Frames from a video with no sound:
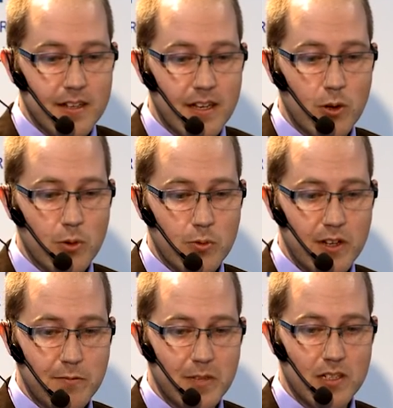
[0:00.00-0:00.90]
Now,
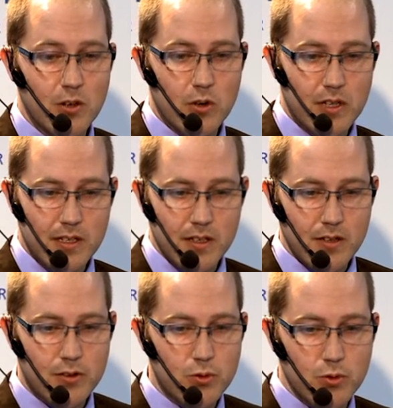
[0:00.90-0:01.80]
we've been going
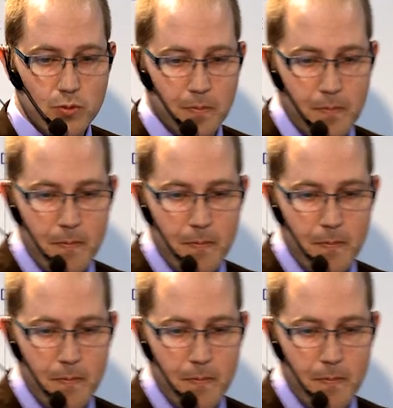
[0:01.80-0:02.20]
through